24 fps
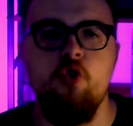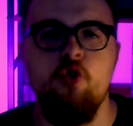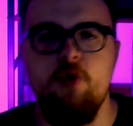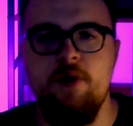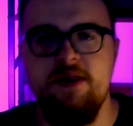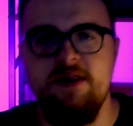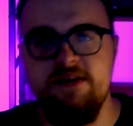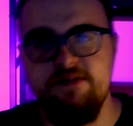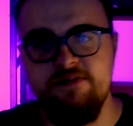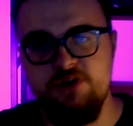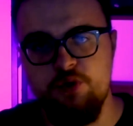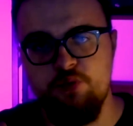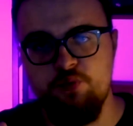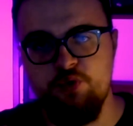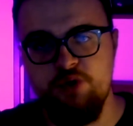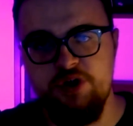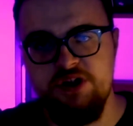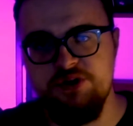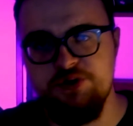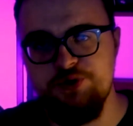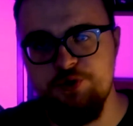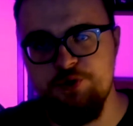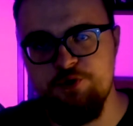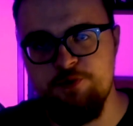the way they've done
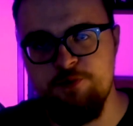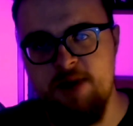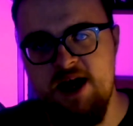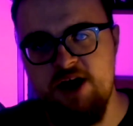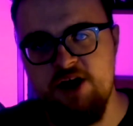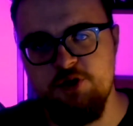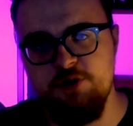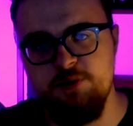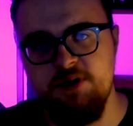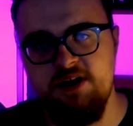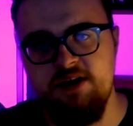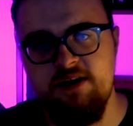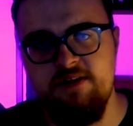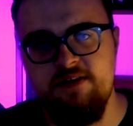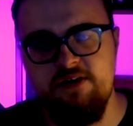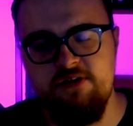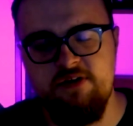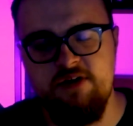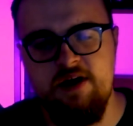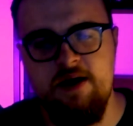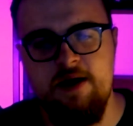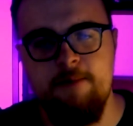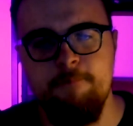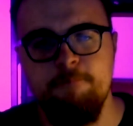resource management in this
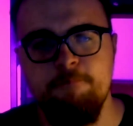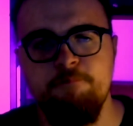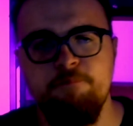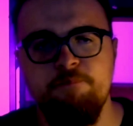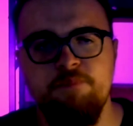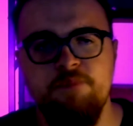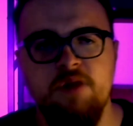game.